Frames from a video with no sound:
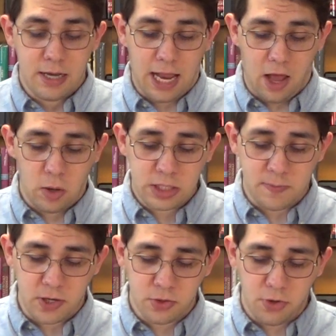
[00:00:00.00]
Now, a
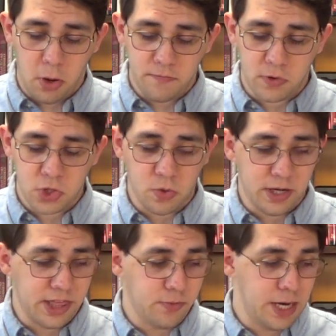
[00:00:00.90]
special note in verse
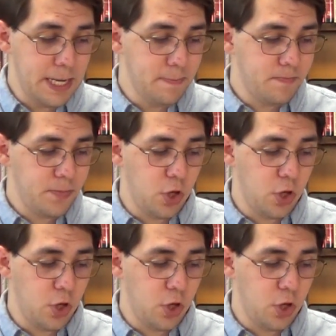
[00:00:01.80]
23.